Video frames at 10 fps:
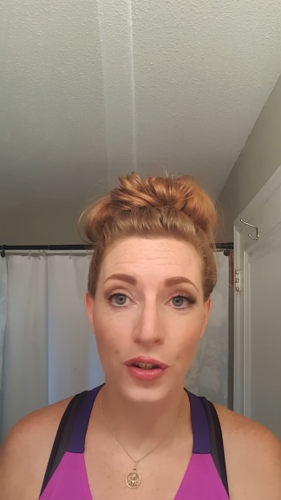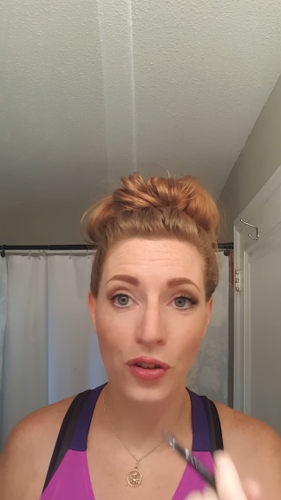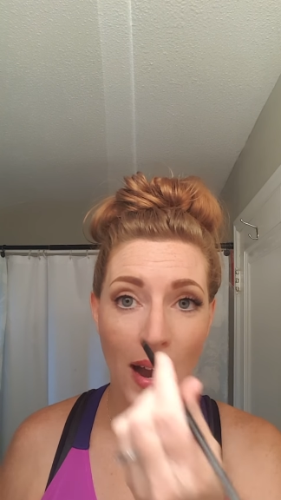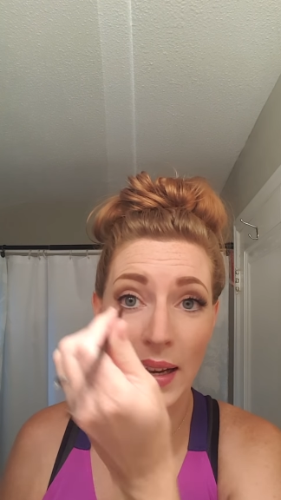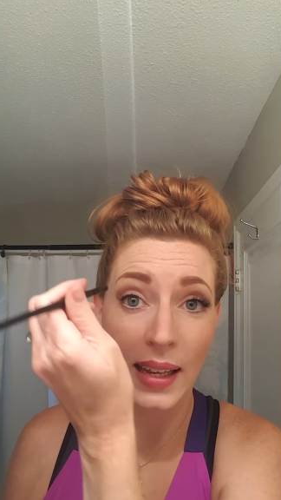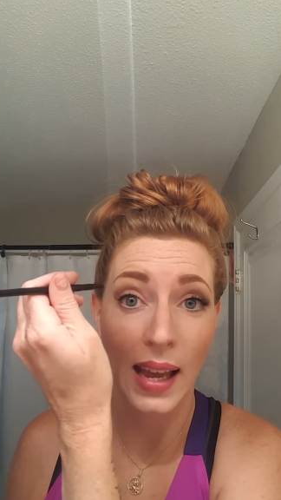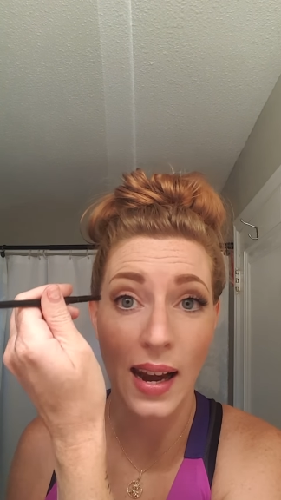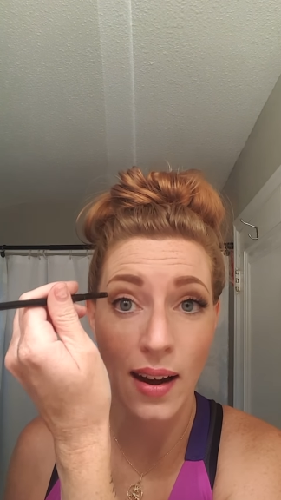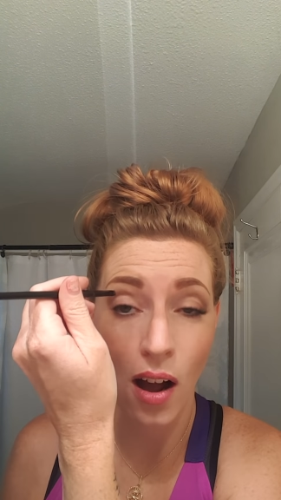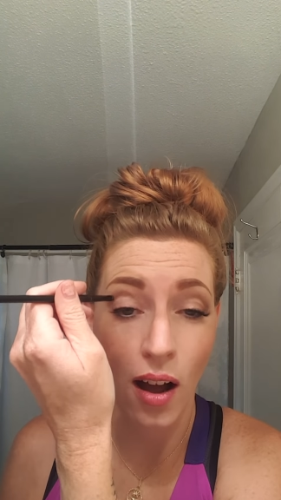You're trying to
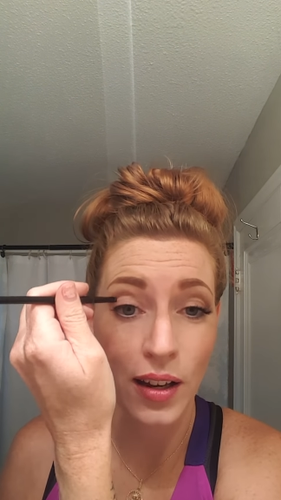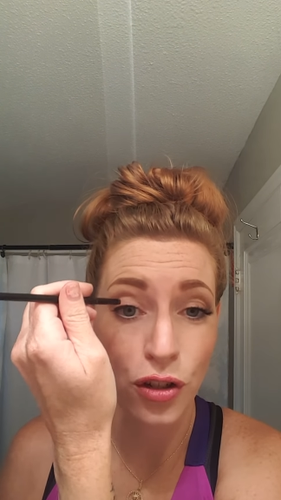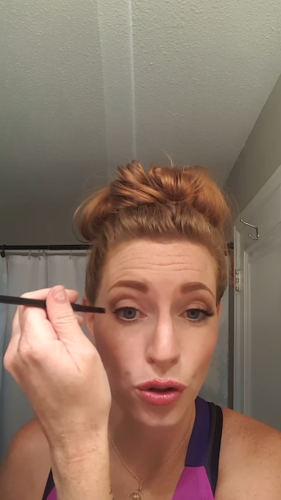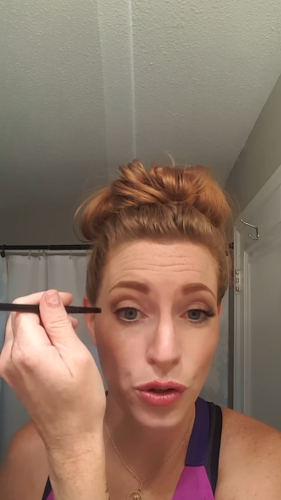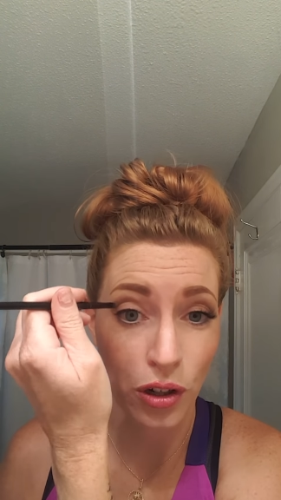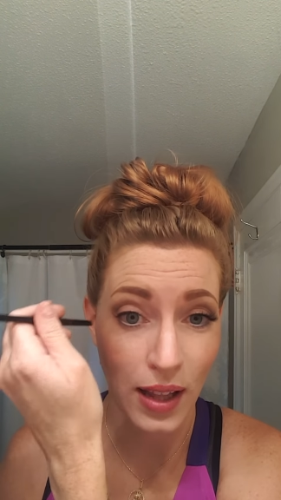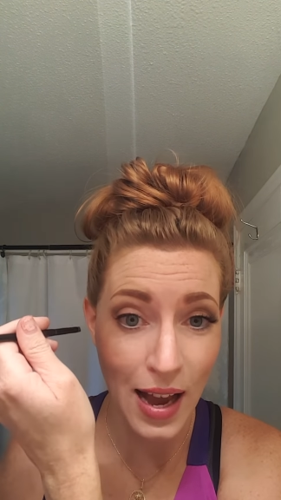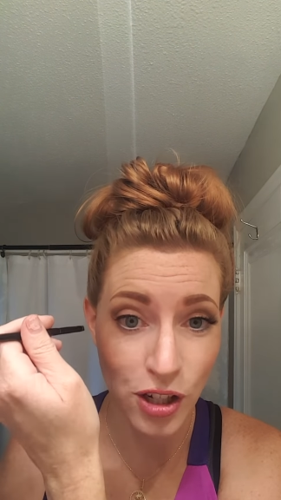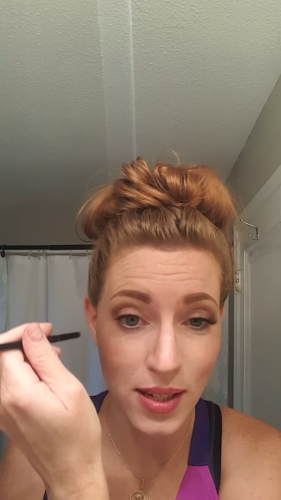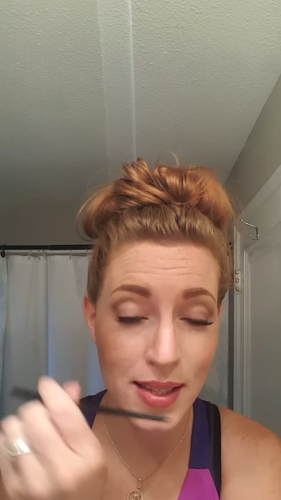get it onto your
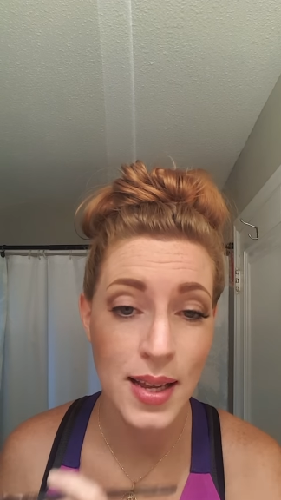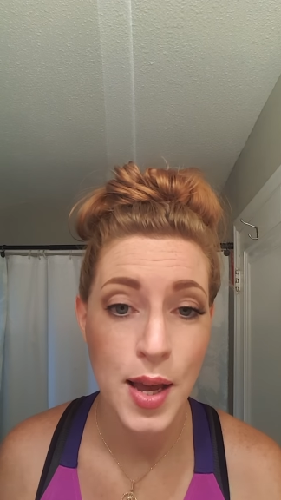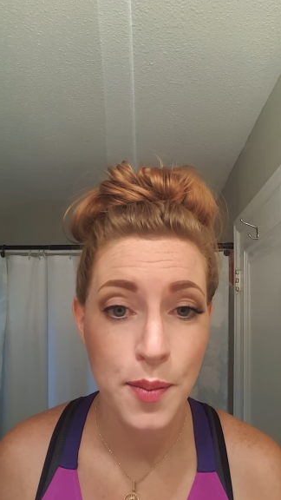lashes.